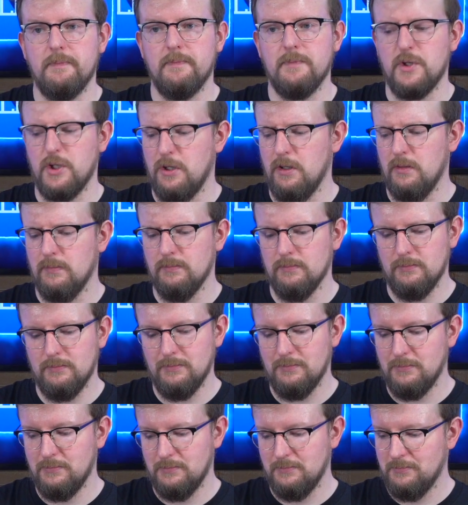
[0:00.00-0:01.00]
Sure.
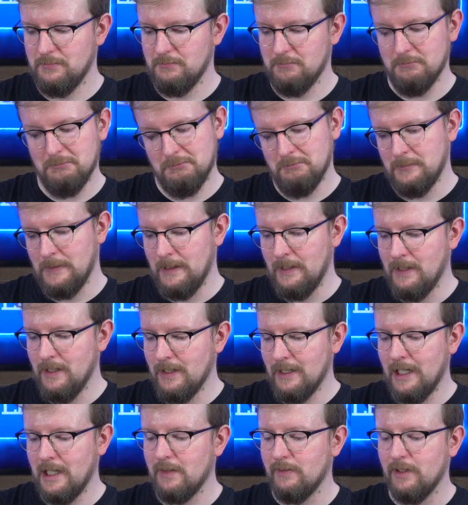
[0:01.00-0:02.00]

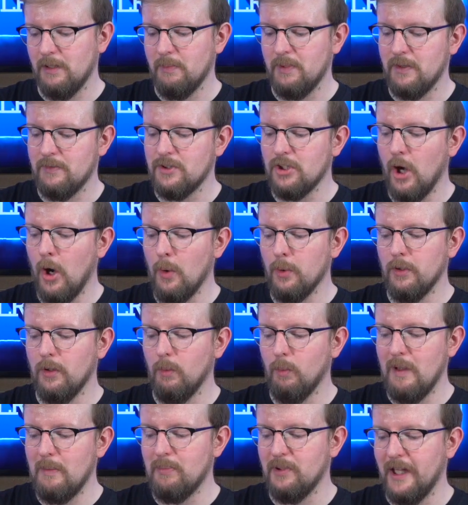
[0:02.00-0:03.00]
Kind of a little bit of tonal
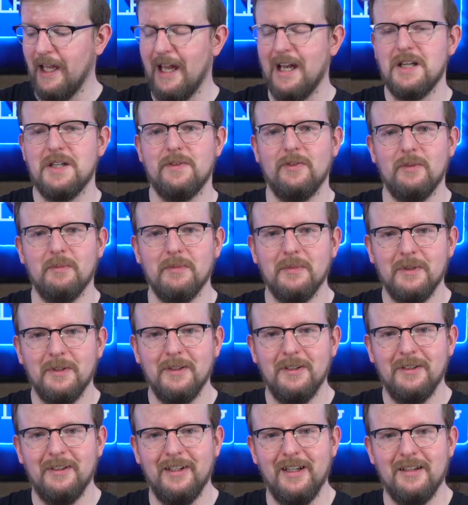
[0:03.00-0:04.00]
whiplash from
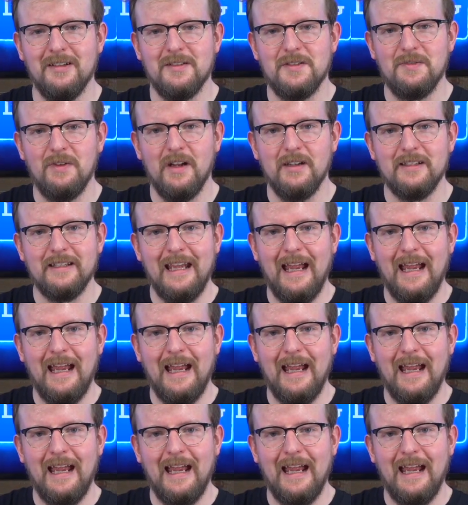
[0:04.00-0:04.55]
Innistrad to